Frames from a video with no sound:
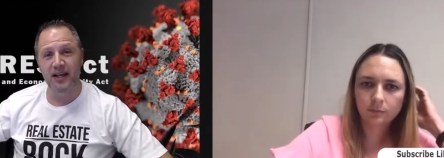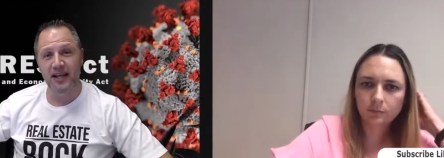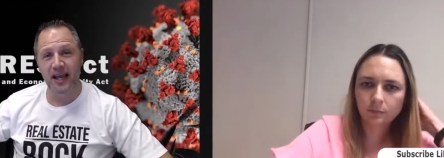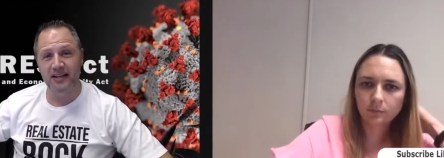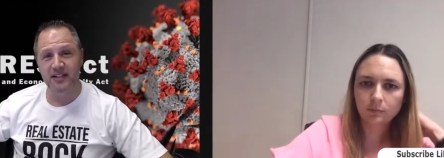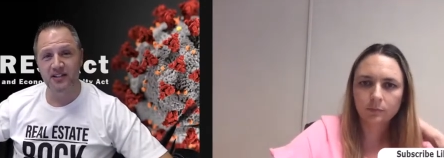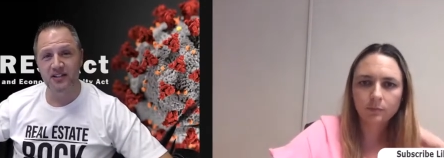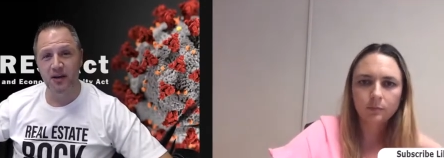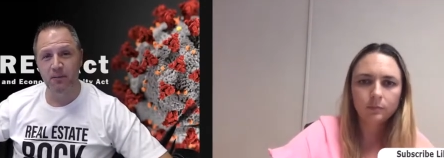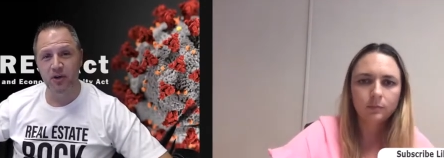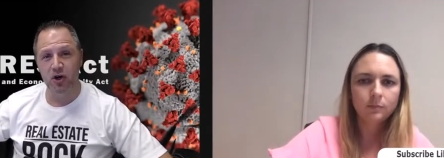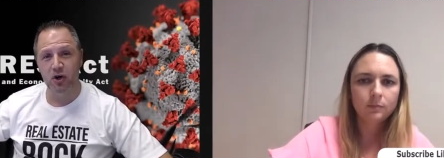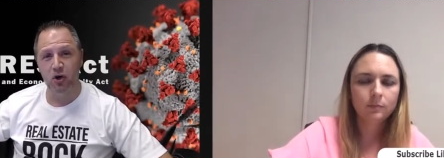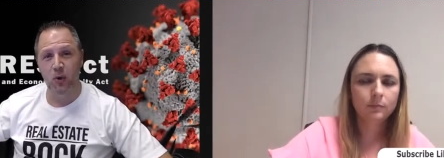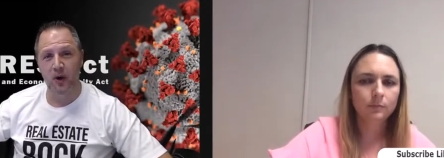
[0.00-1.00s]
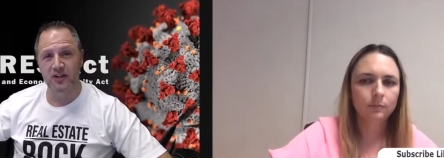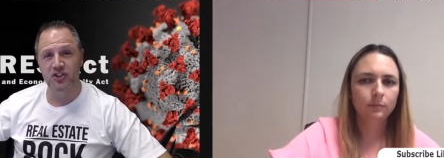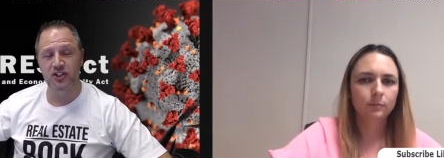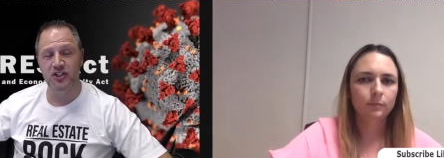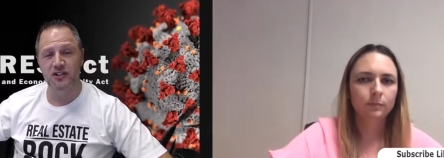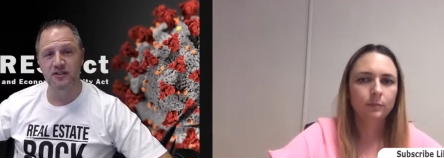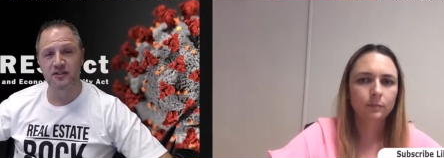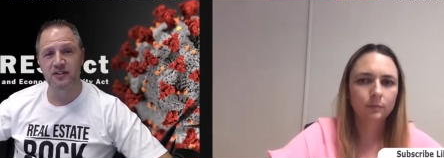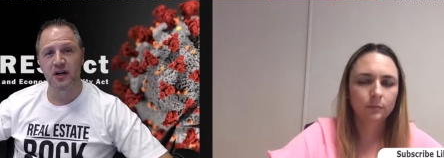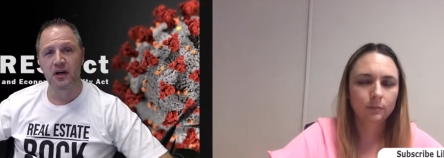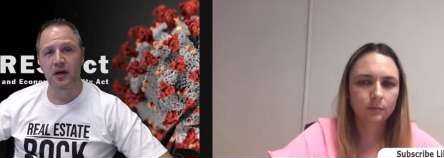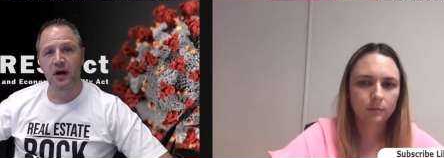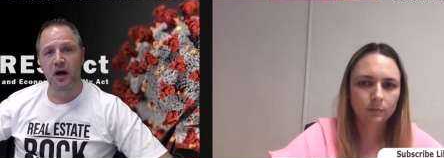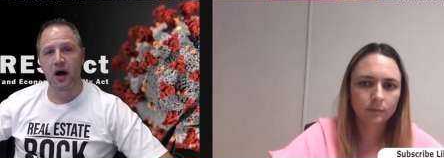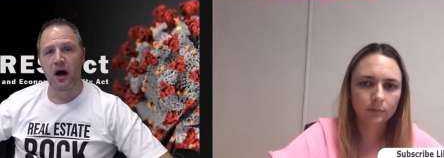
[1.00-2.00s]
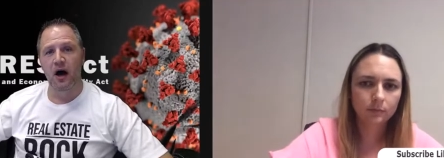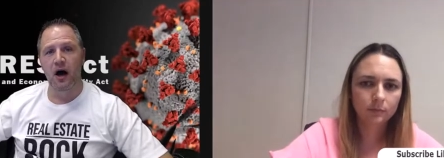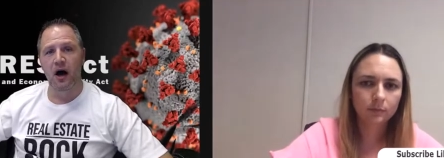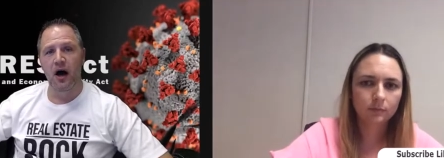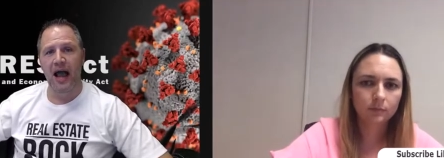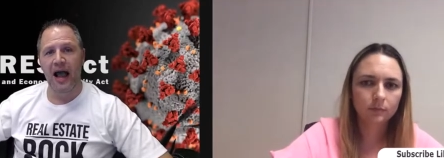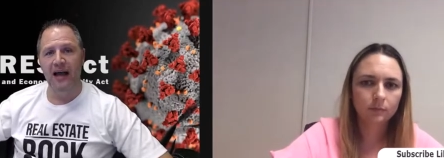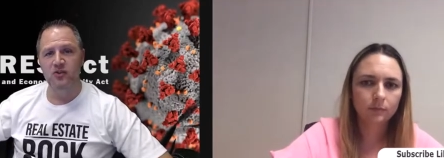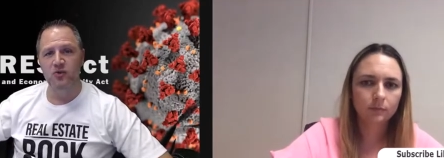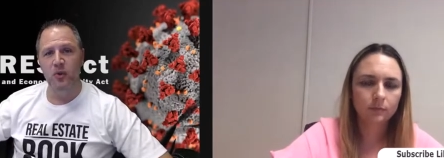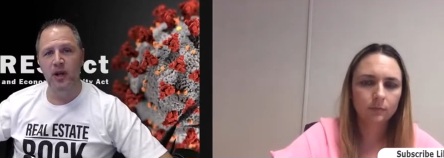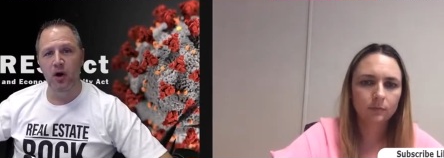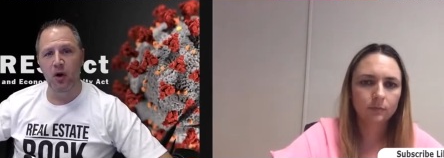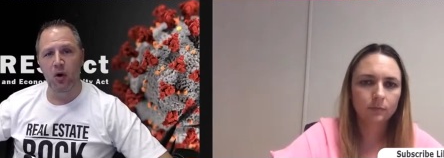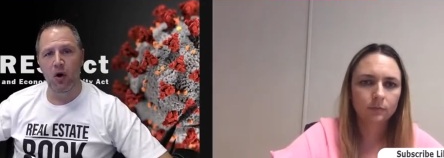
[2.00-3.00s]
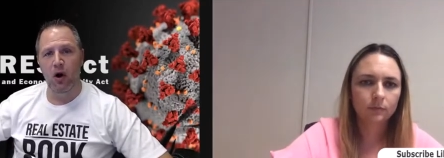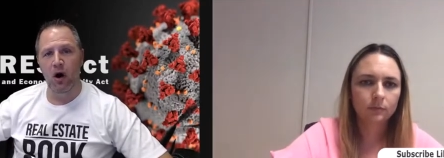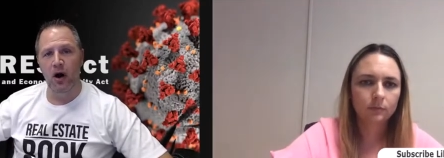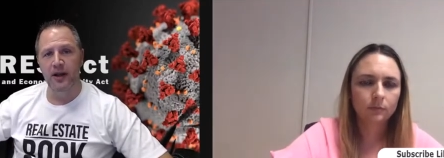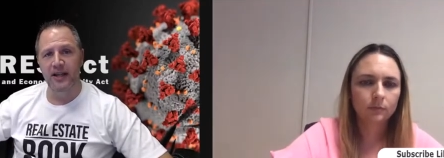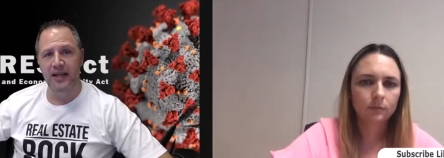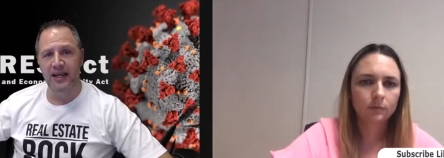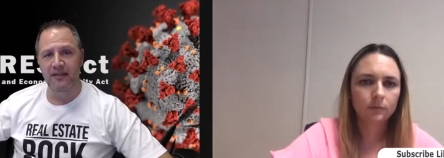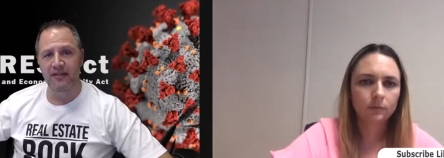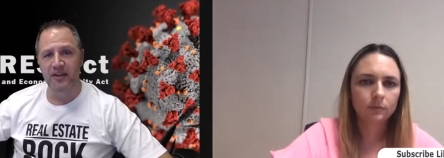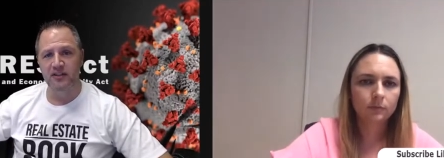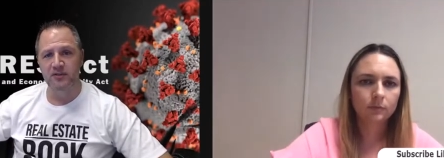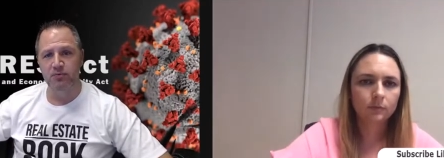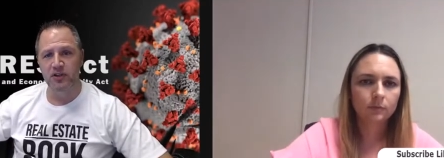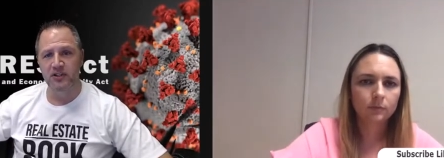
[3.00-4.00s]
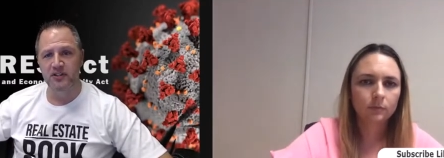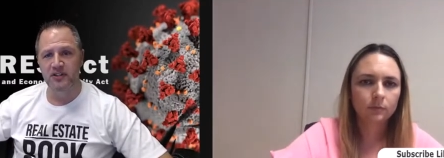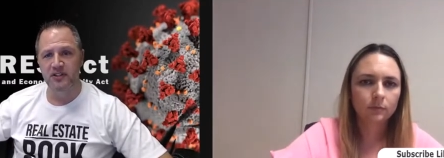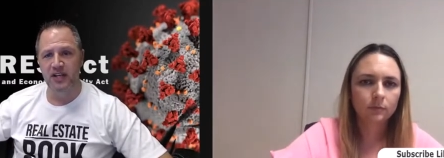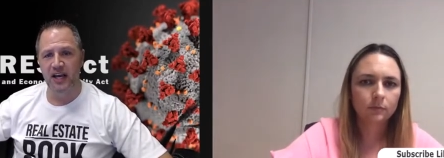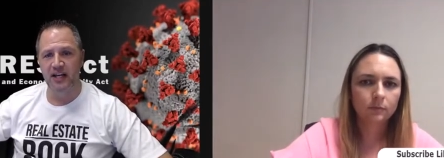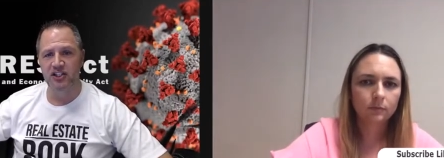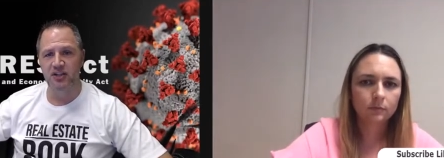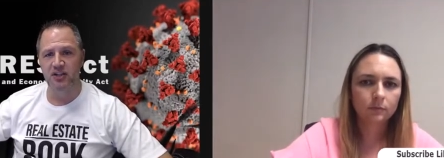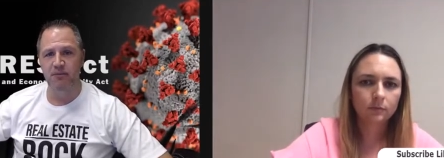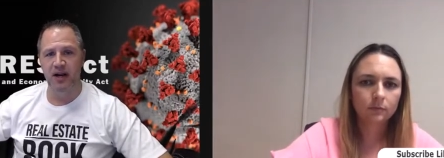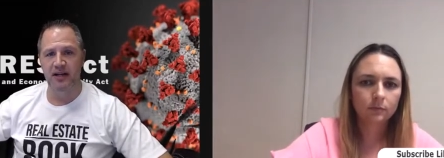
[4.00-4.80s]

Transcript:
Speaker 1: and get to some of your questions as we go on in this presentation.